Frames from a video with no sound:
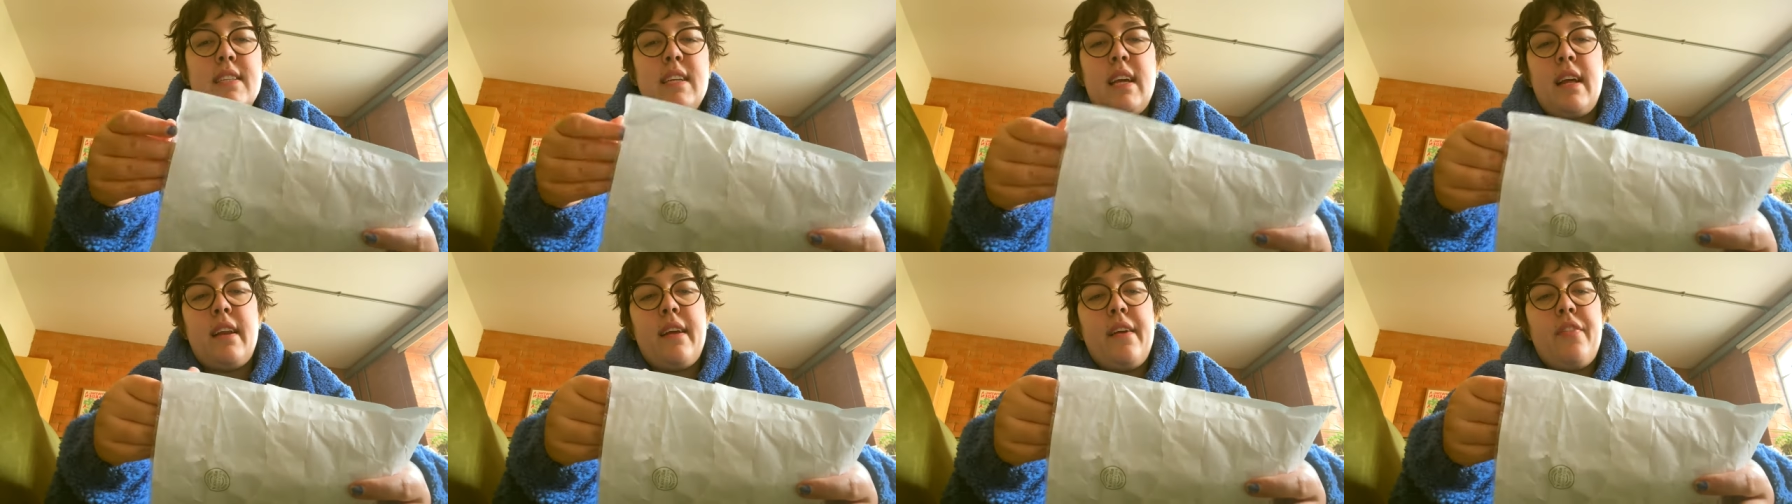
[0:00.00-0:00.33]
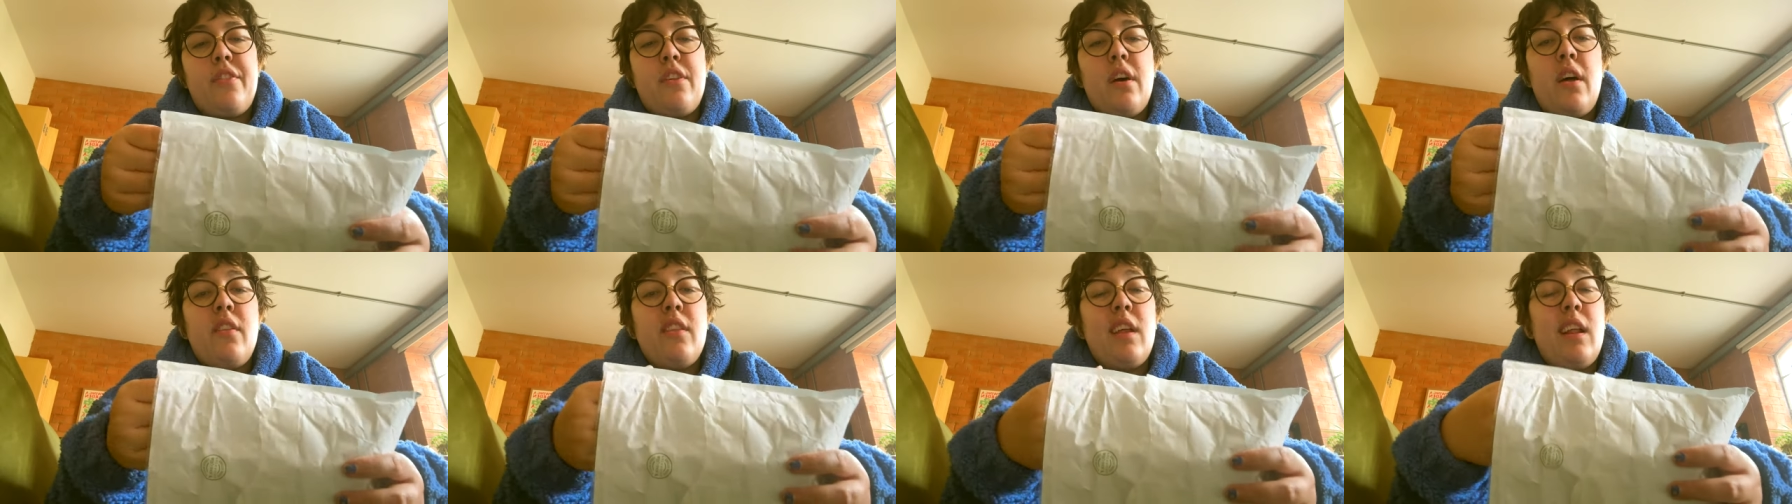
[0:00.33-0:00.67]
And I
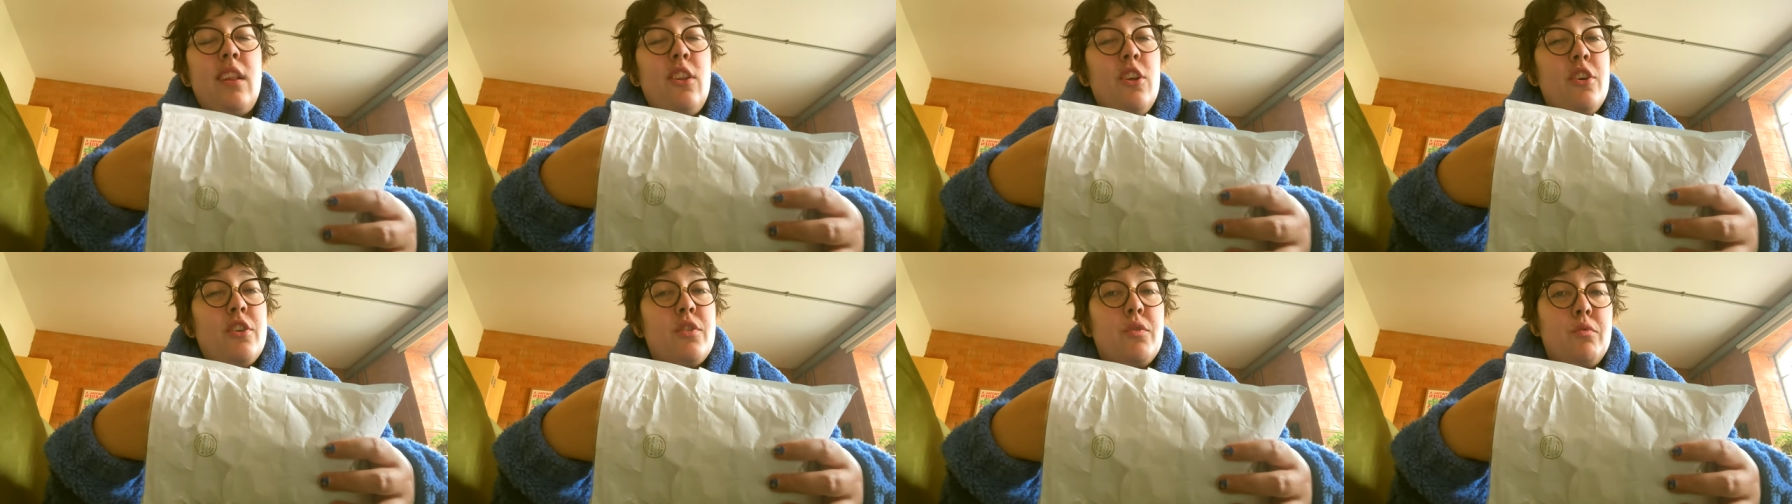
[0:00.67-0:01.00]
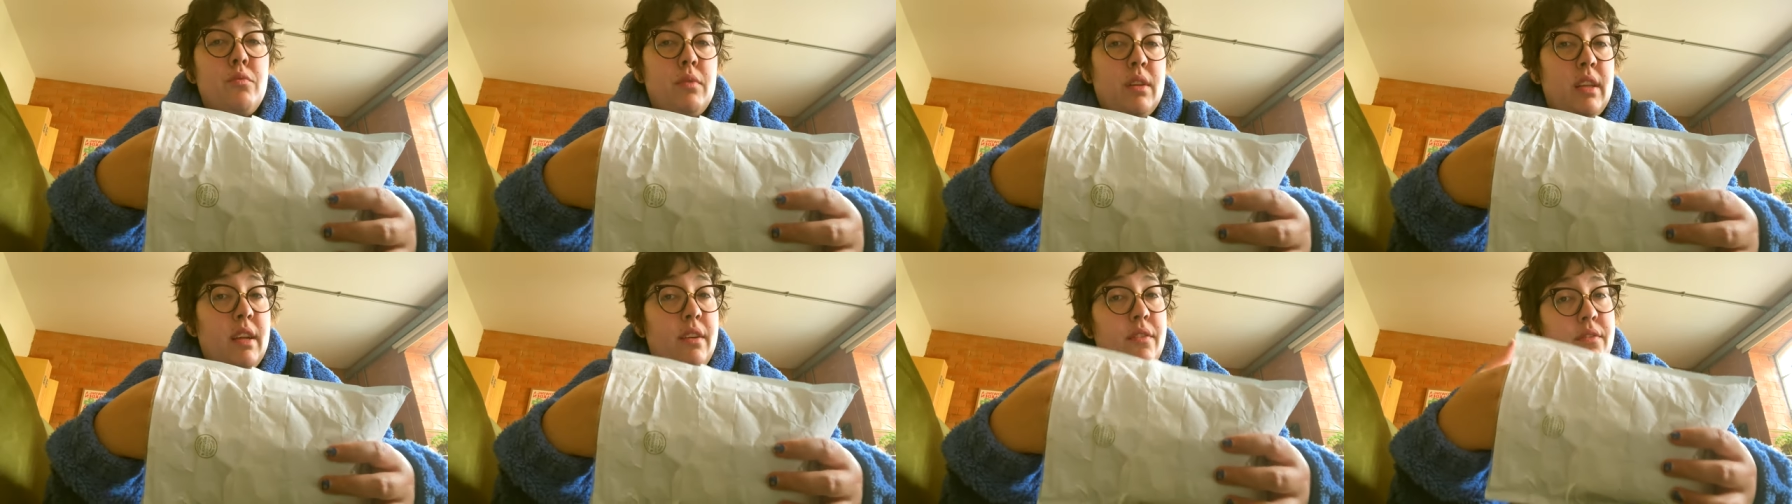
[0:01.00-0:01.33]
thought that looked
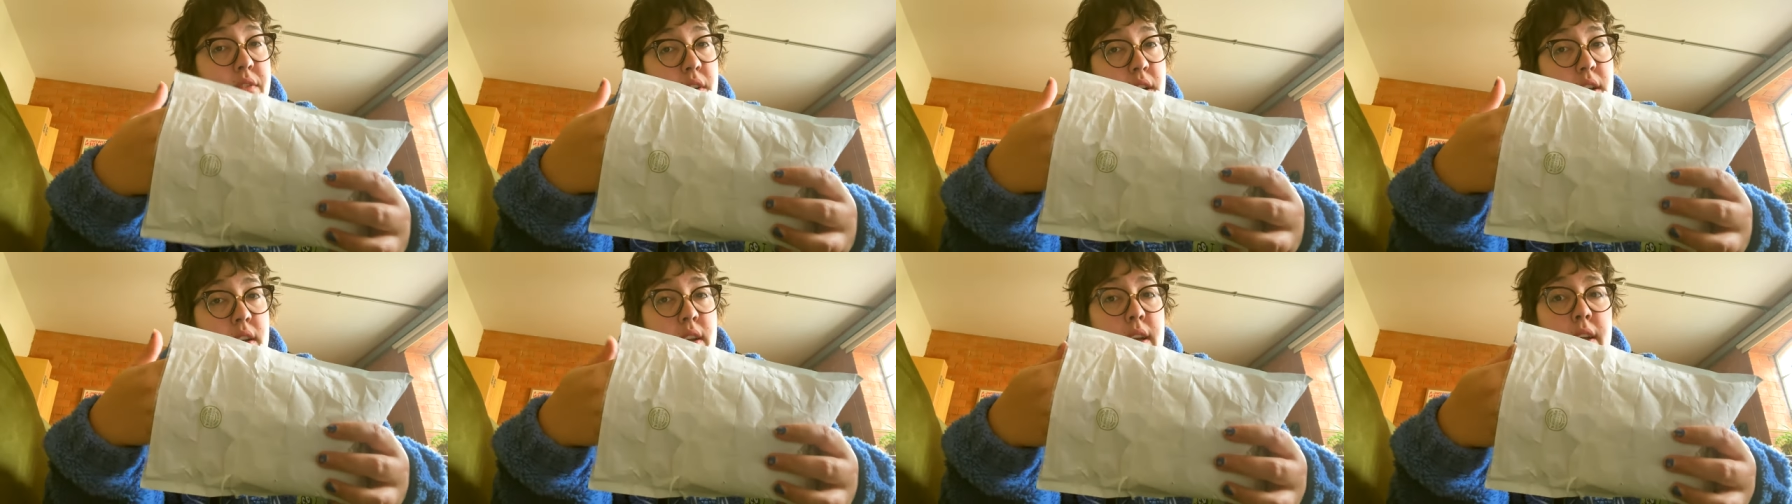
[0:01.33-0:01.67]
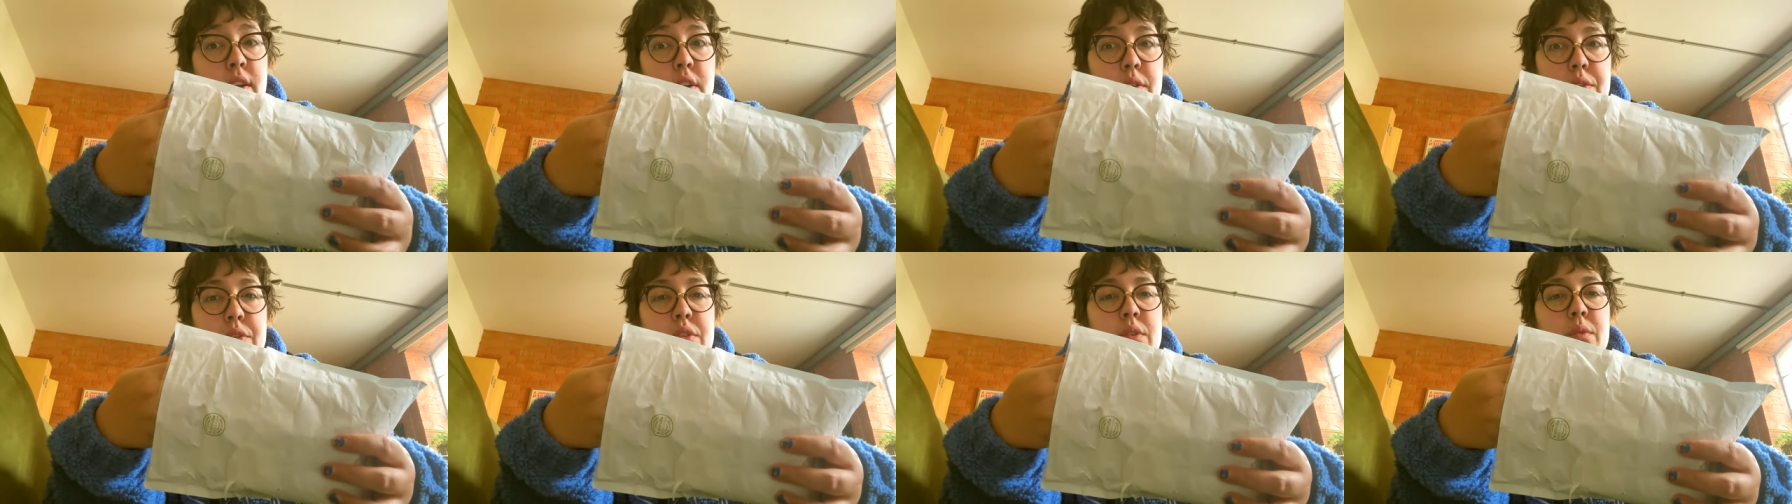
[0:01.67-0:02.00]
really fun
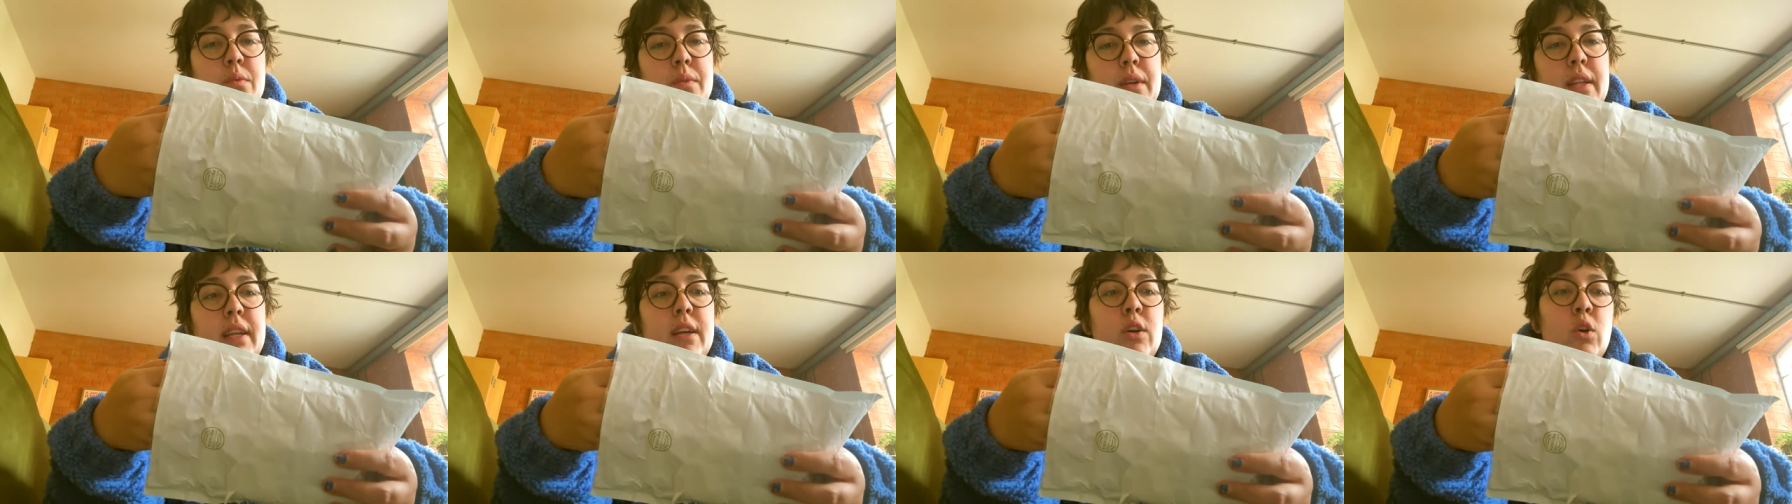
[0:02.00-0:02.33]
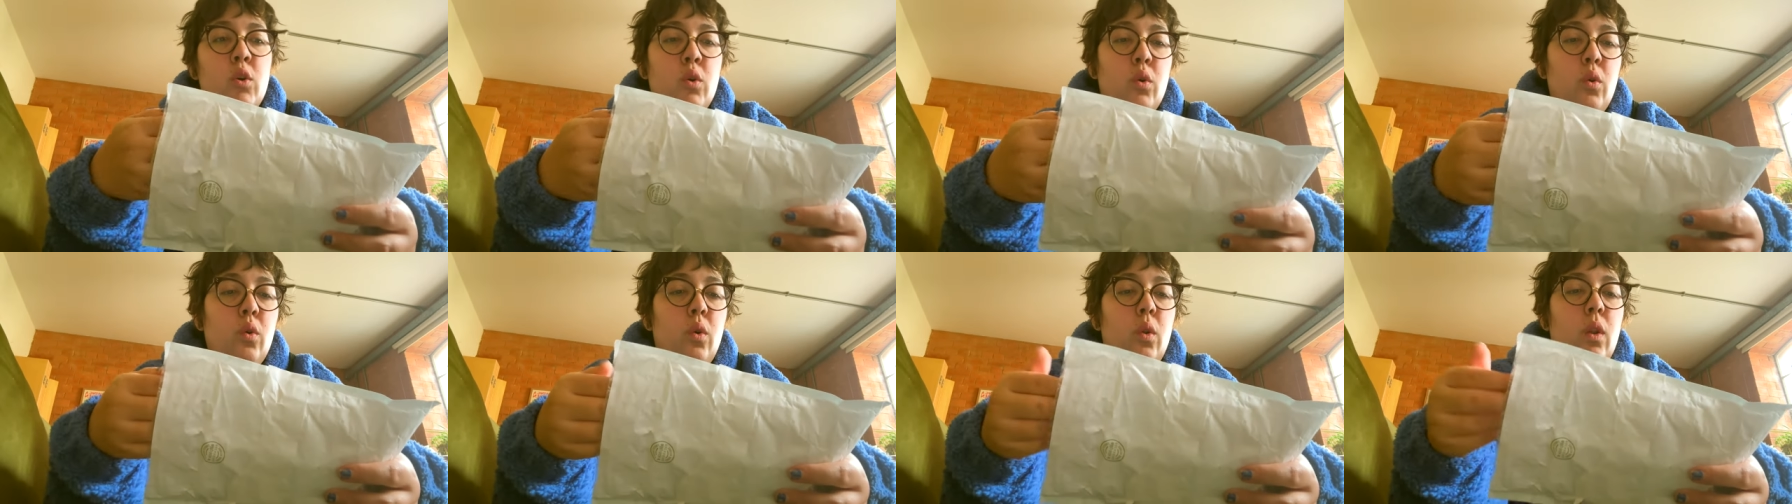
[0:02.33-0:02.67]
and also really
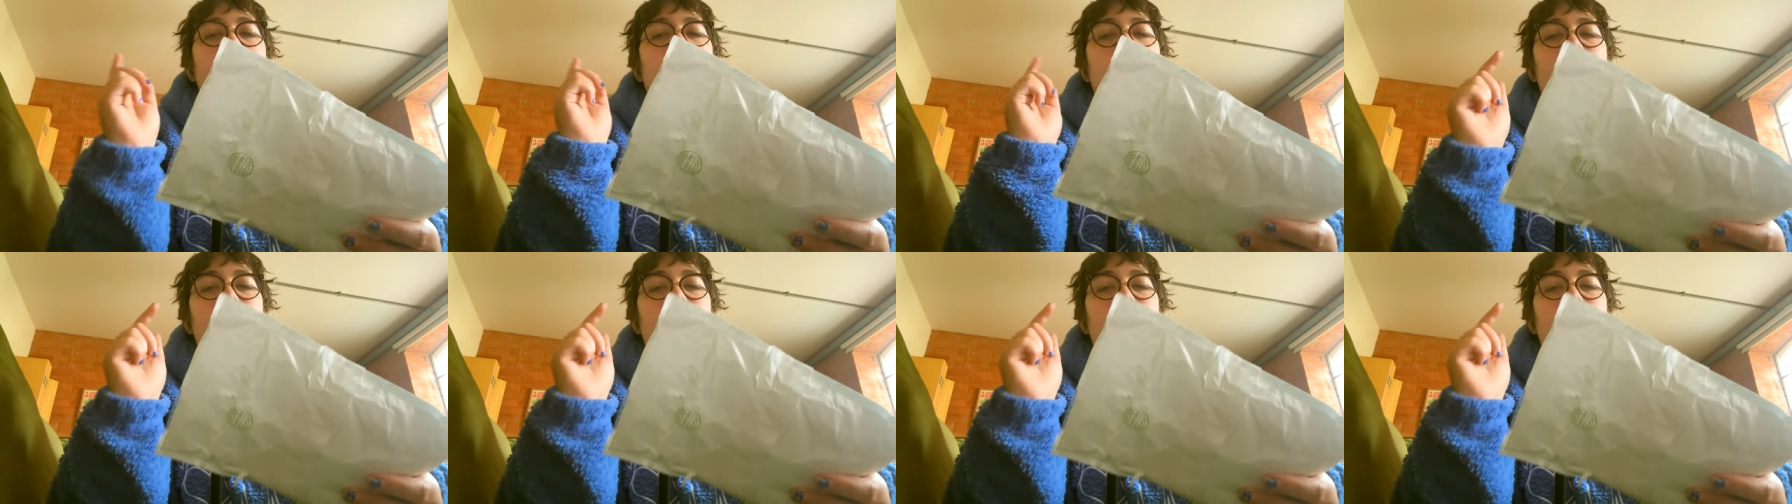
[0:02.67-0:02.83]
cool.